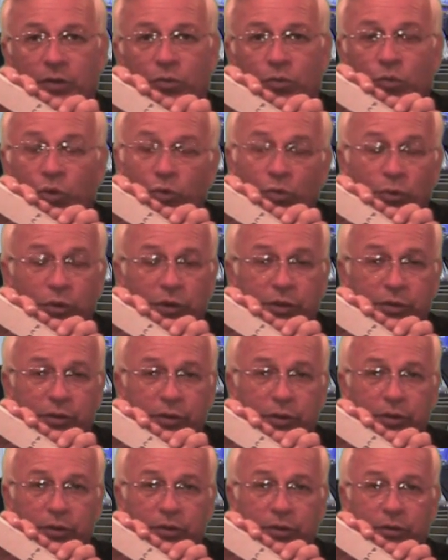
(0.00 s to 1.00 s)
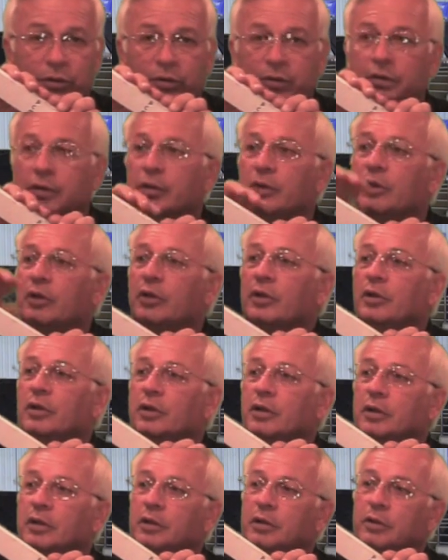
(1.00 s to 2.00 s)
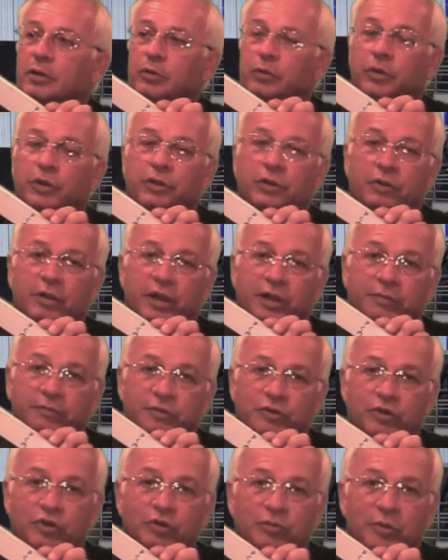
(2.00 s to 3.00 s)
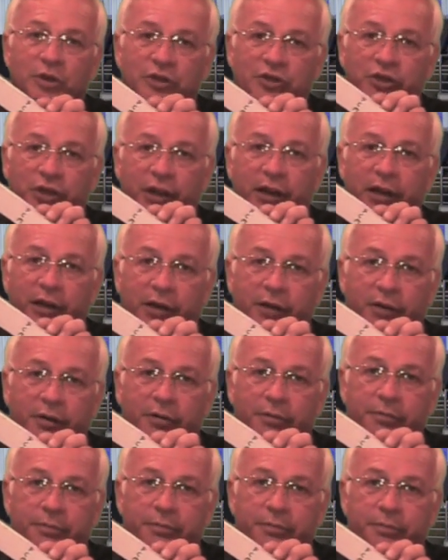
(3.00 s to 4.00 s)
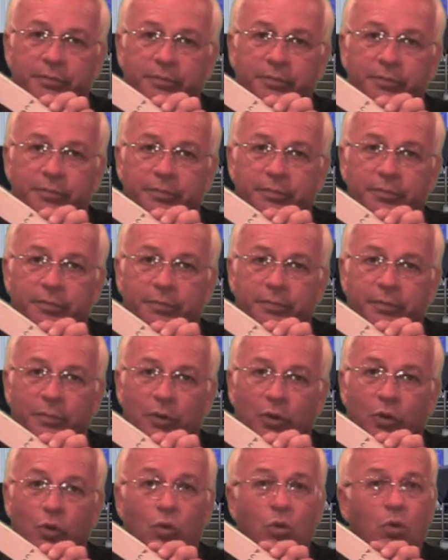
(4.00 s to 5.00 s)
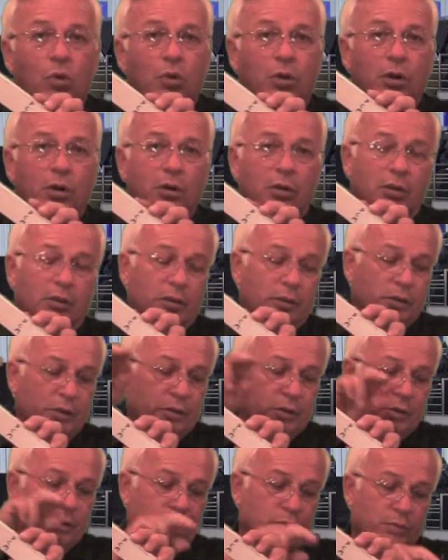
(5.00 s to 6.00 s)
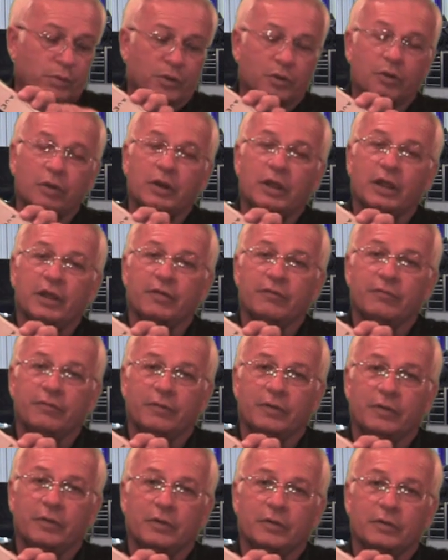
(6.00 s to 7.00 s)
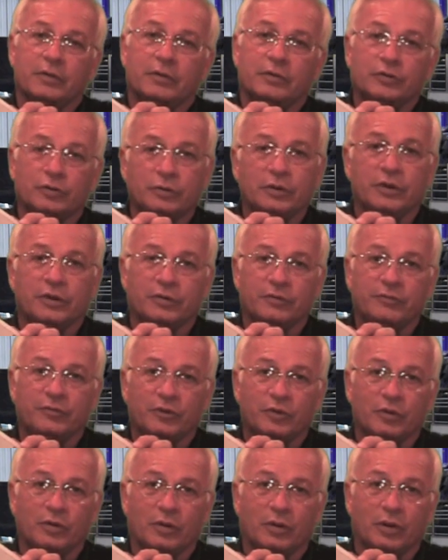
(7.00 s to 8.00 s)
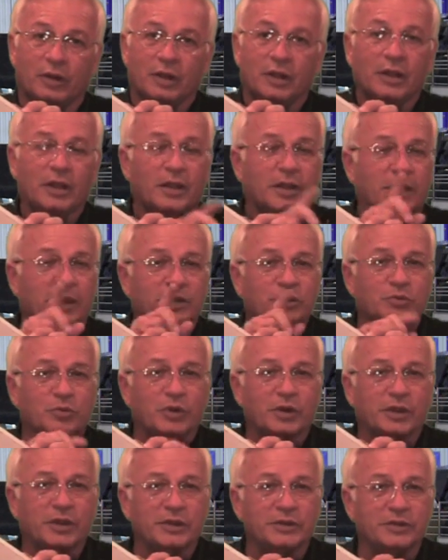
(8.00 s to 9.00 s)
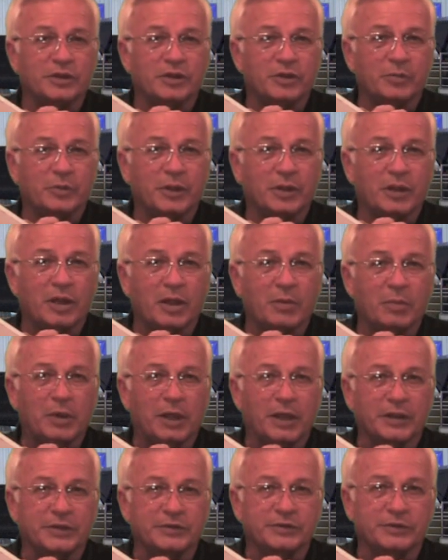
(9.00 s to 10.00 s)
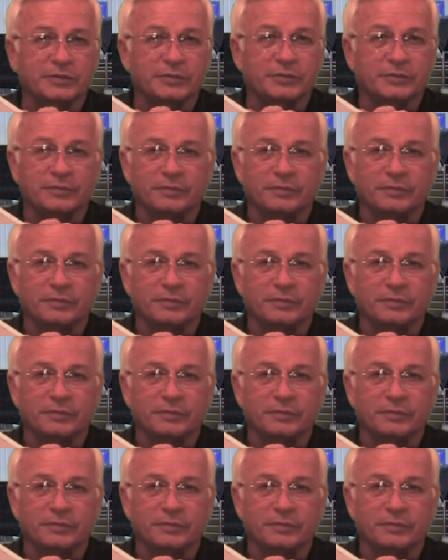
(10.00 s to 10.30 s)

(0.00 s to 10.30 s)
one way or the other. We either have too much air, or we could have too little fuel. That's where it gets a little bit complex.